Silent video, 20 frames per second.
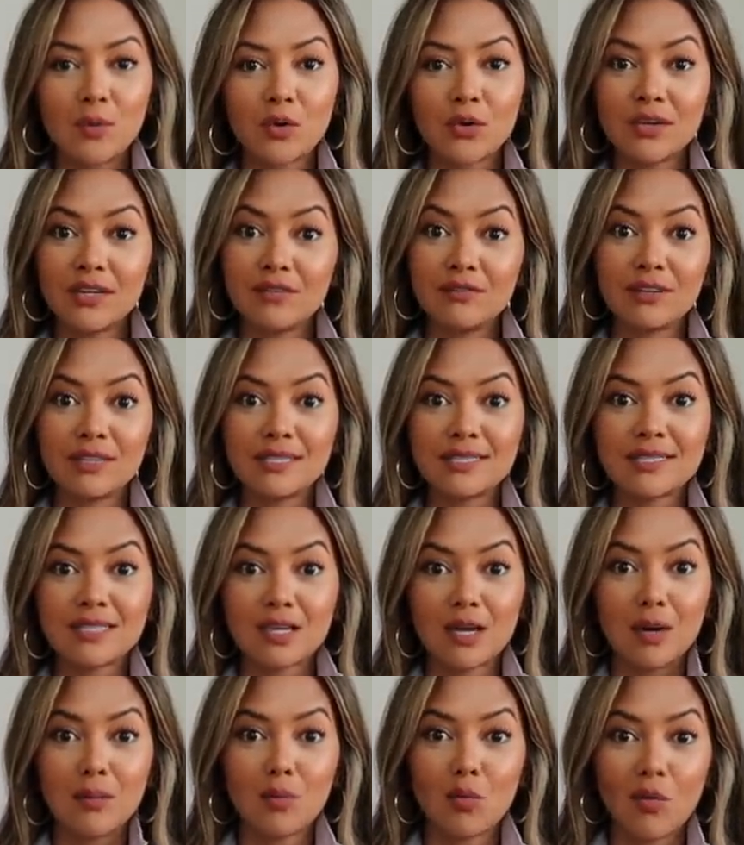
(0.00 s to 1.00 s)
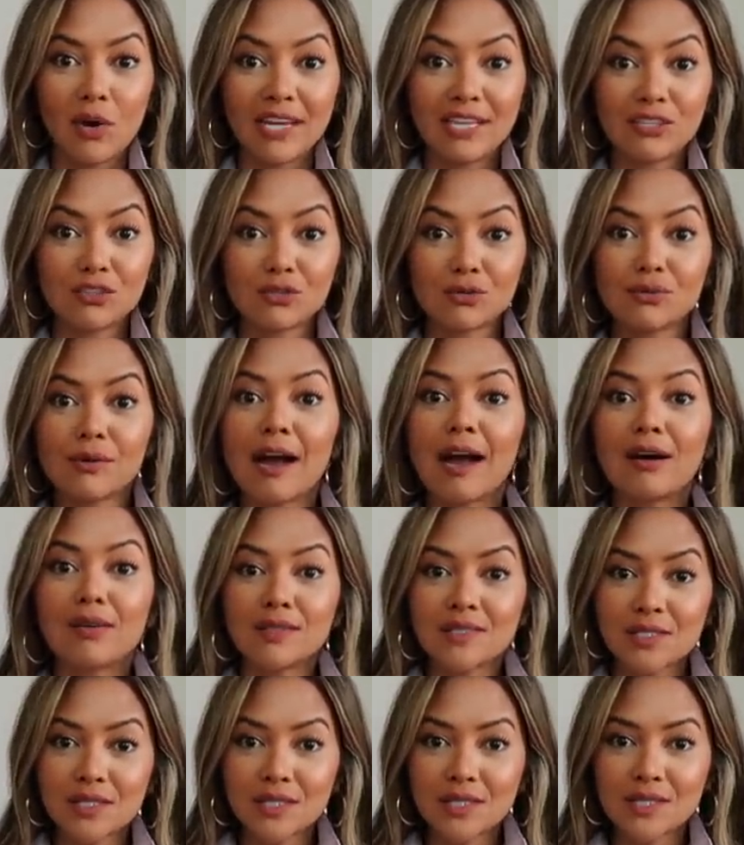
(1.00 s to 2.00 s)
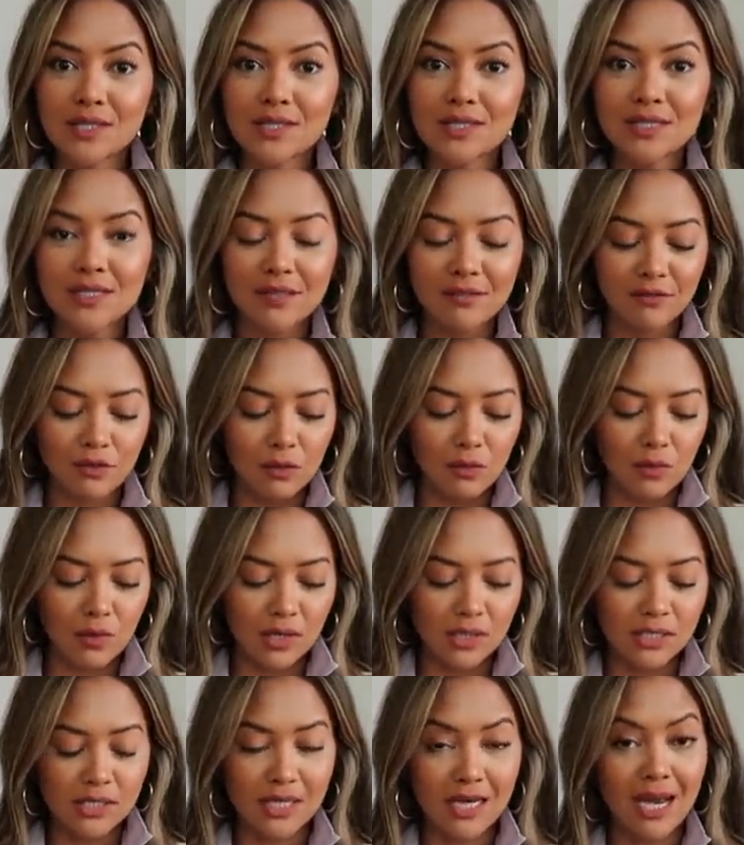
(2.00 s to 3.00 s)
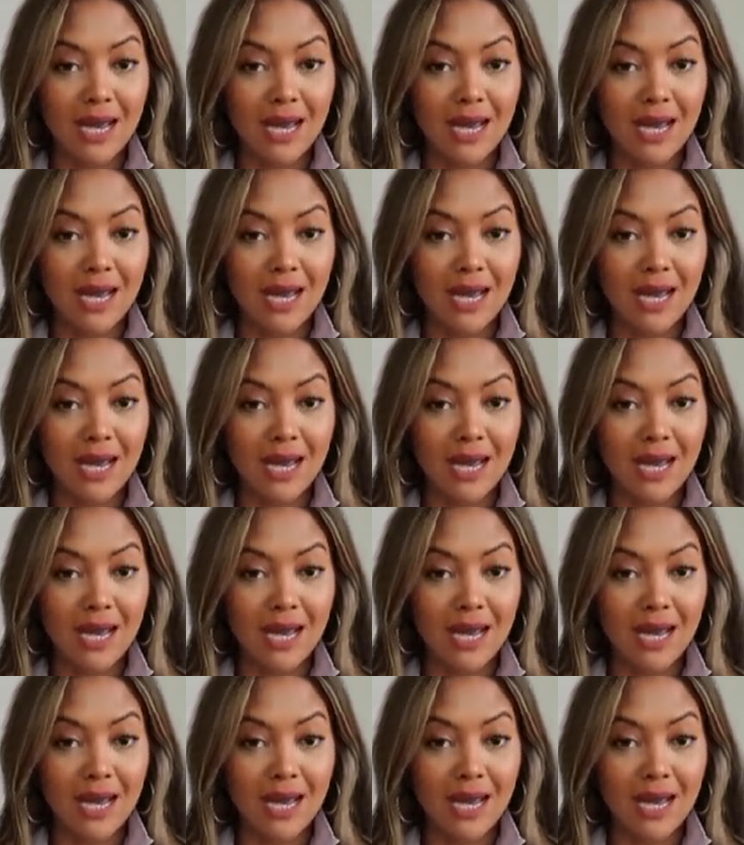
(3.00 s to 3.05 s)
or even some white trousers if you want to